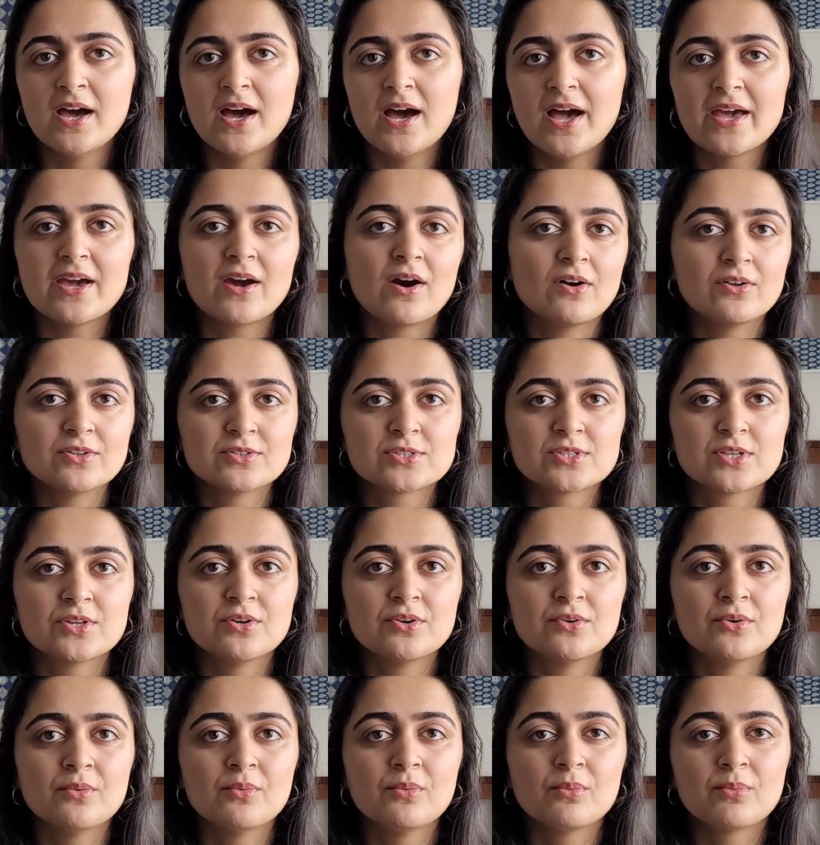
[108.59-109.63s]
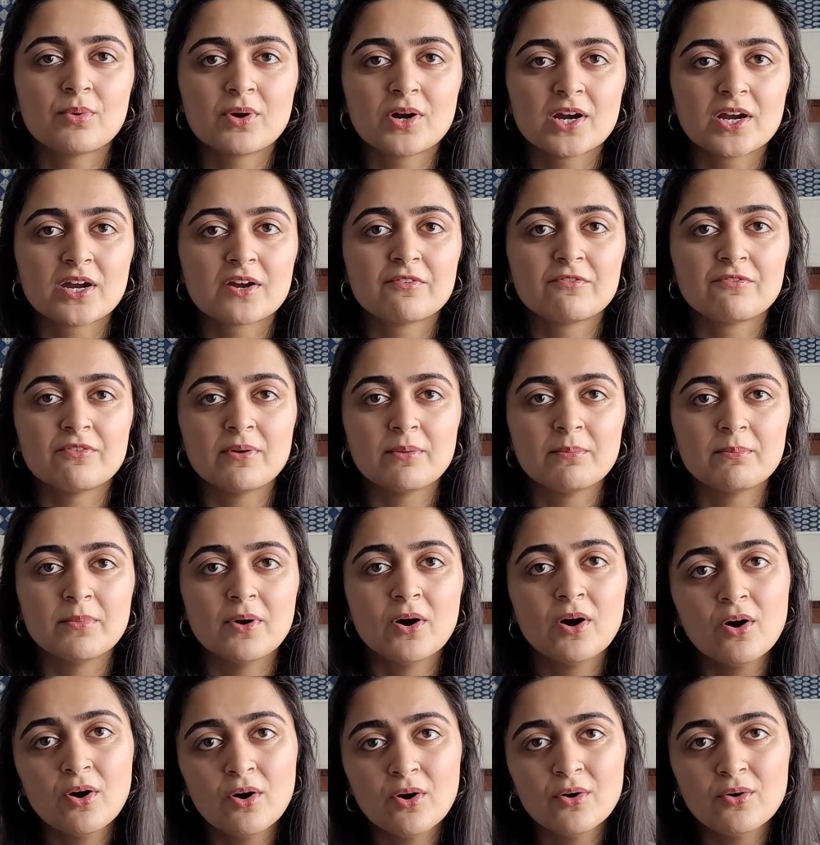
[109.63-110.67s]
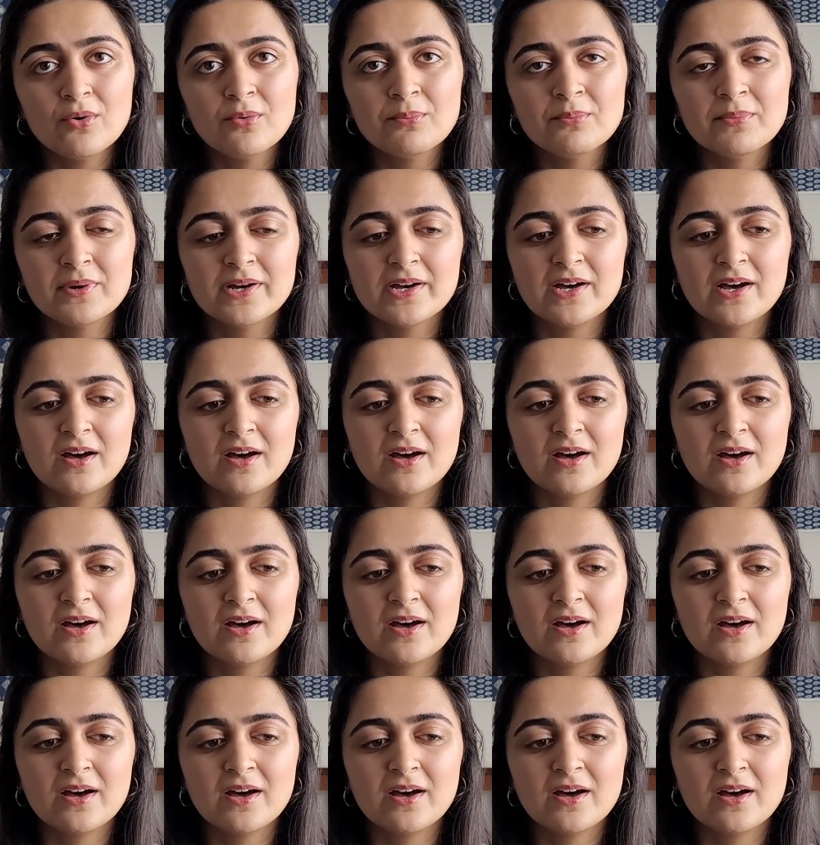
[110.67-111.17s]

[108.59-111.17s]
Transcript: I also work from home,